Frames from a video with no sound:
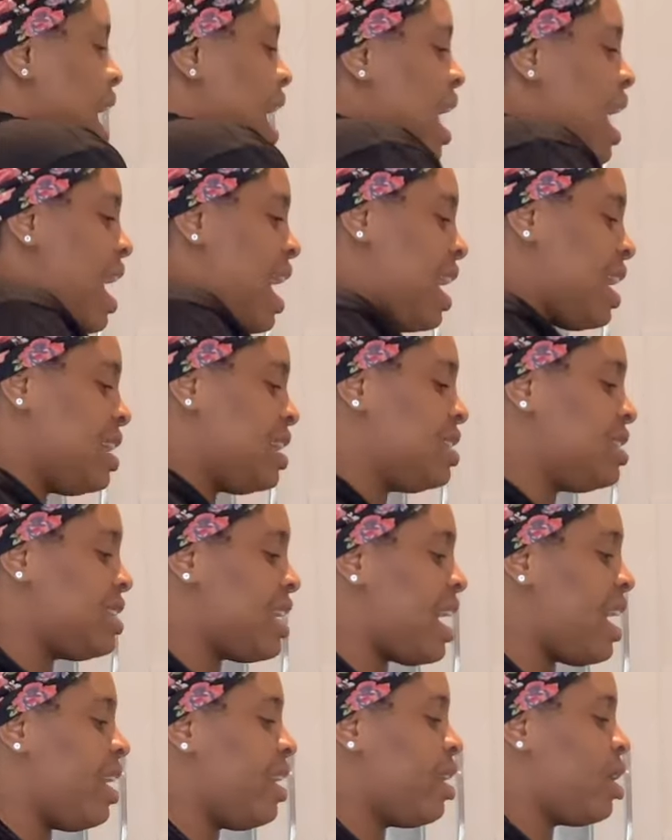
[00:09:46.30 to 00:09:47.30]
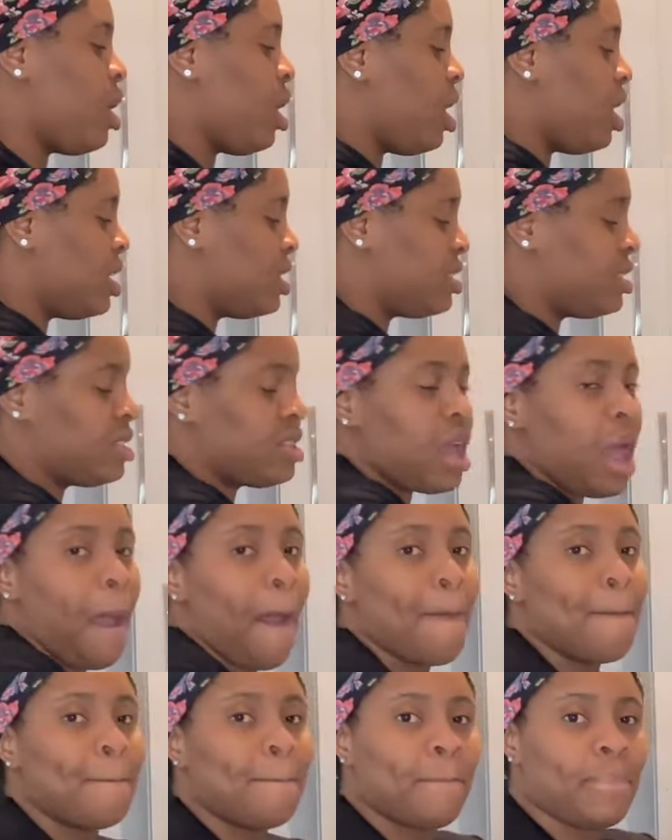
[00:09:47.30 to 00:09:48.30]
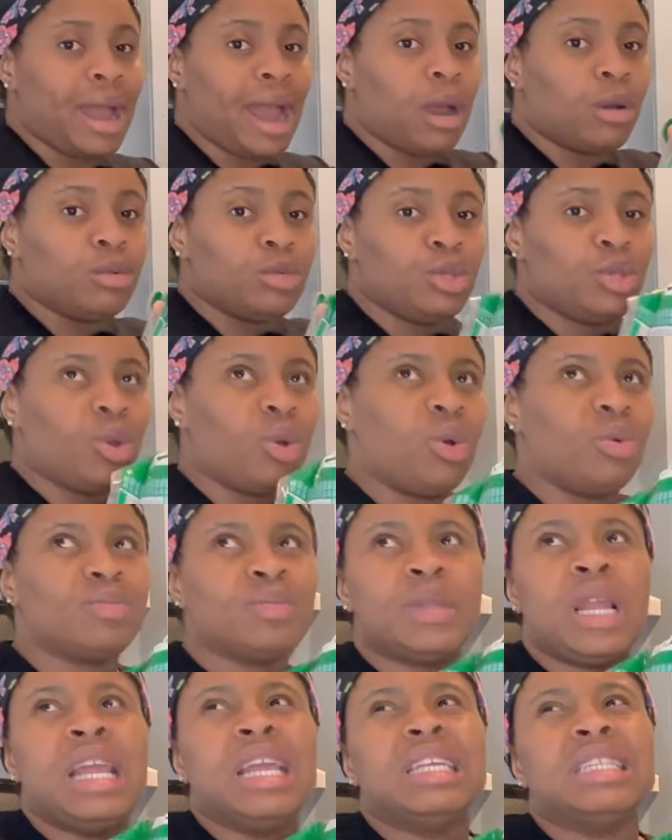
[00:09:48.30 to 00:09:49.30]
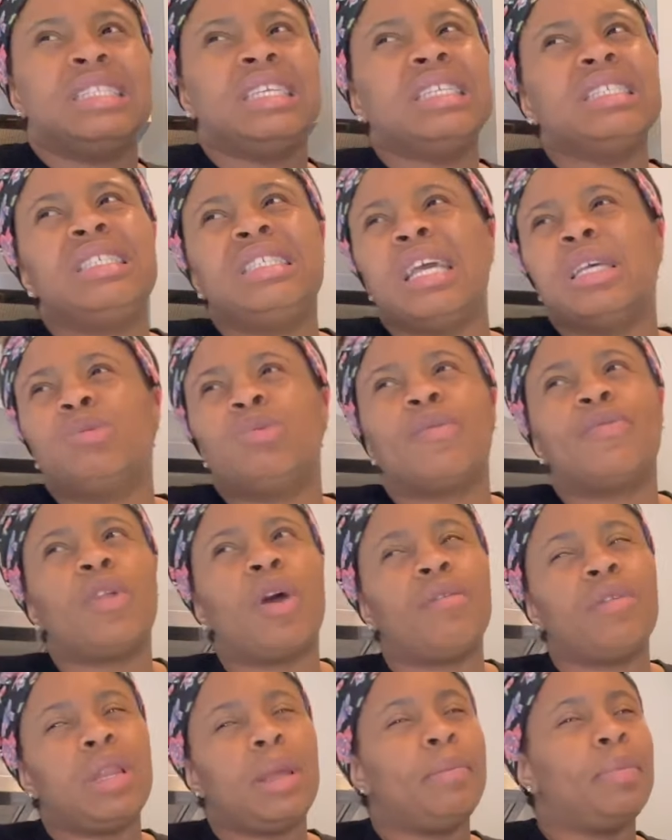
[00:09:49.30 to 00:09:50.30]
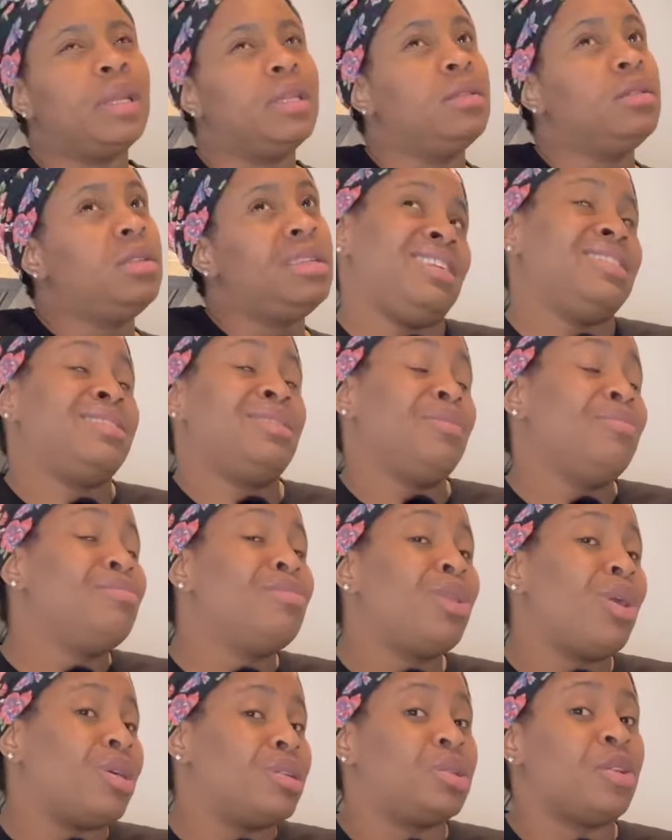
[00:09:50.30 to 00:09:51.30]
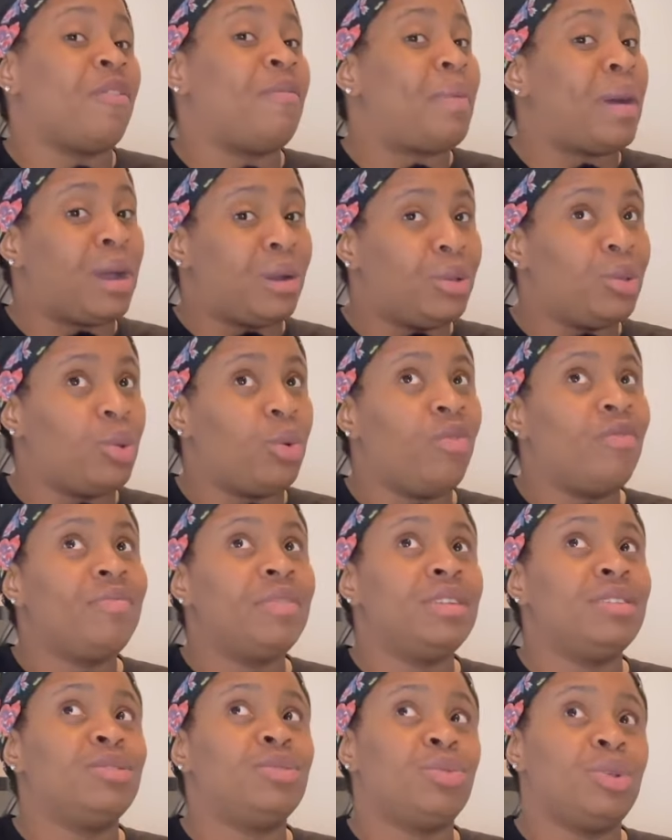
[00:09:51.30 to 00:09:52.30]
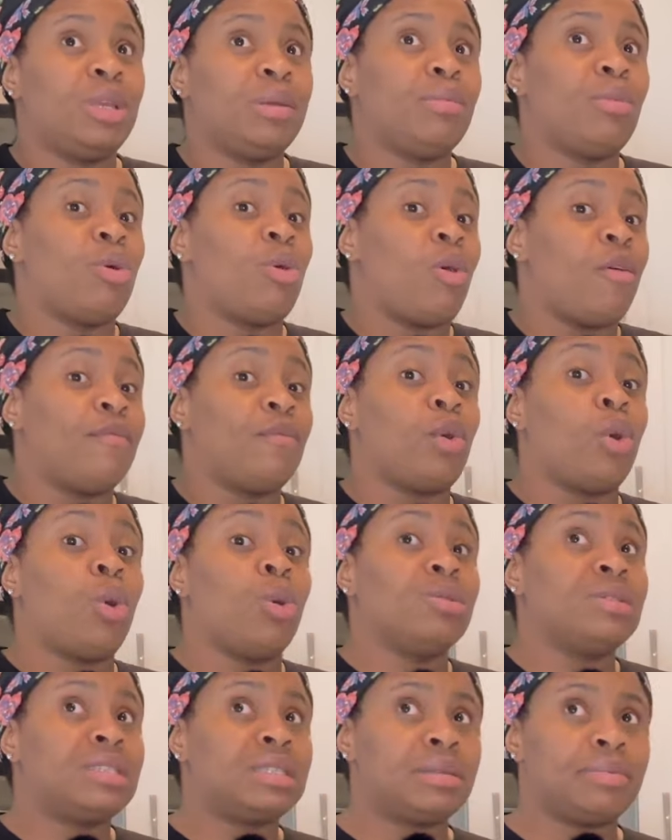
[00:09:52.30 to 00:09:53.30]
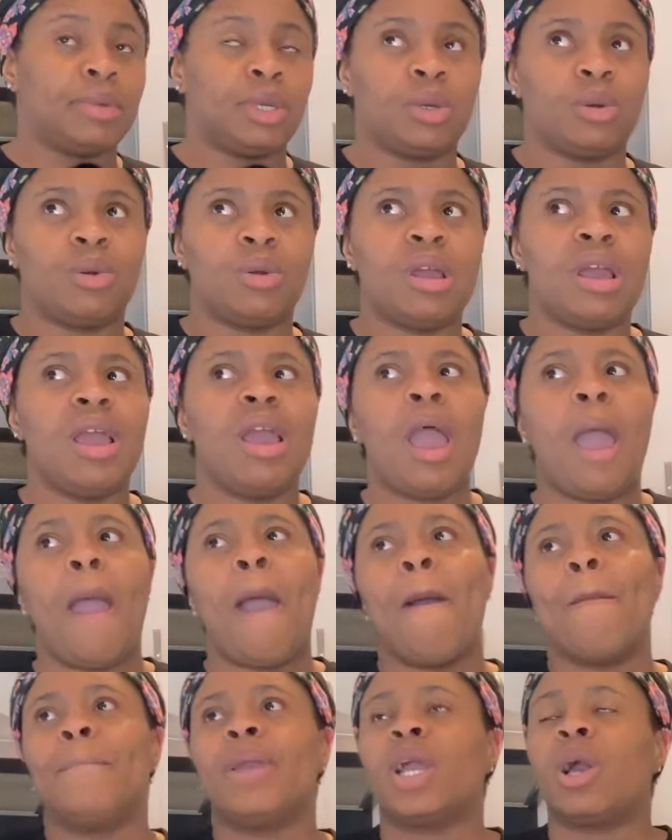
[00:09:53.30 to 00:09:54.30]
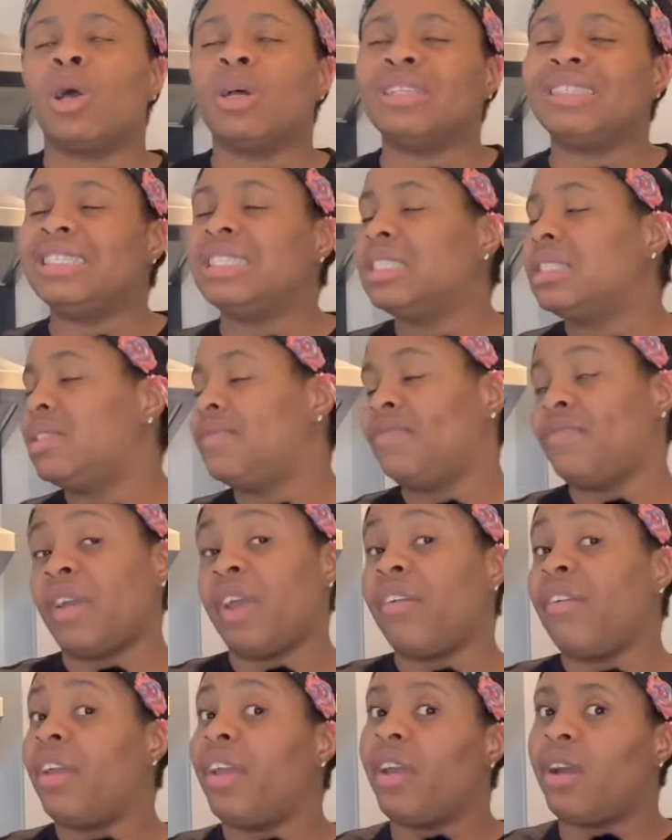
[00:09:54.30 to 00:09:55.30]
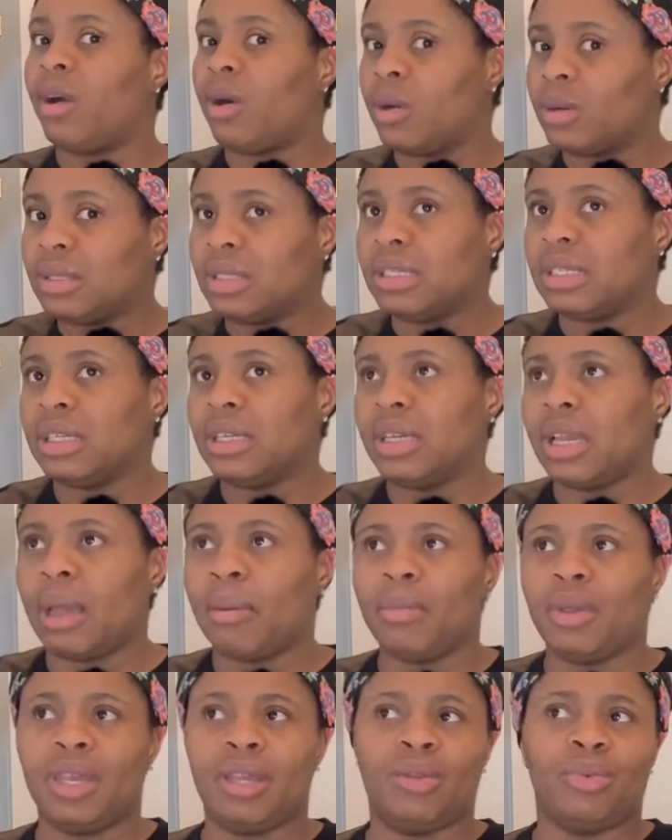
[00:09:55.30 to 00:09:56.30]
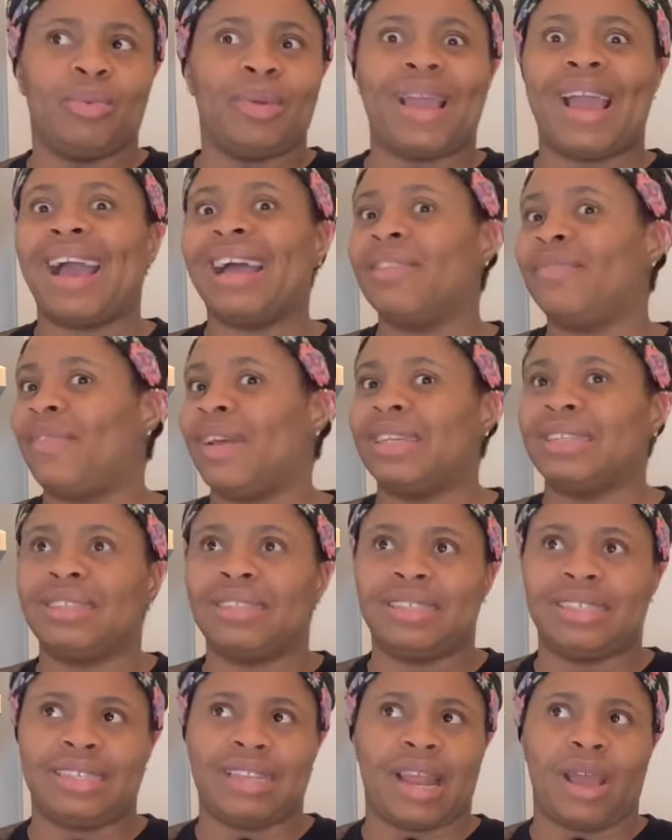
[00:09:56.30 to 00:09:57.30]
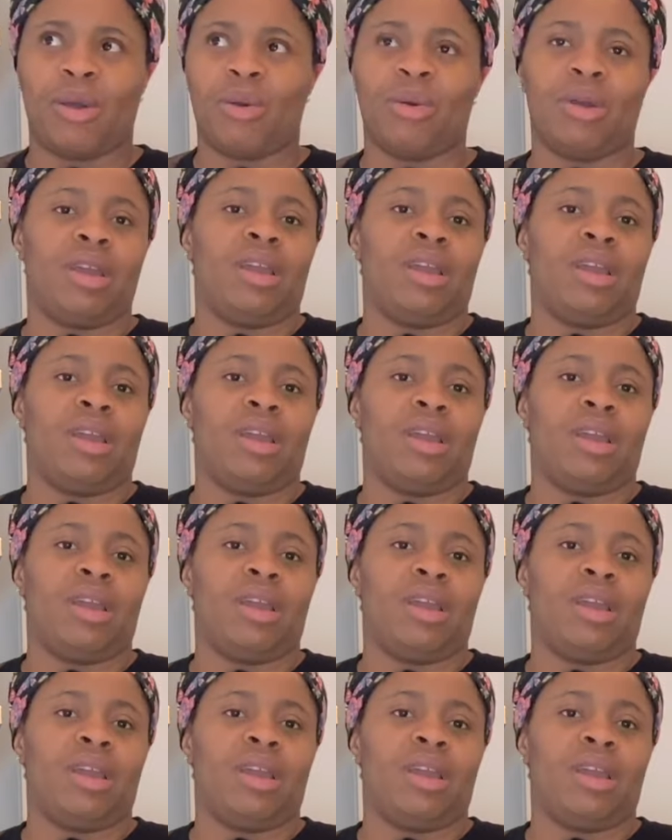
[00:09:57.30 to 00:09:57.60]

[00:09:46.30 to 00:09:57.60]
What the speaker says: And I got pound dough. These days we've not really been eating lots of pound dough. We've been doing more of oatmeal because it's very healthy. I mean, we are advancing now.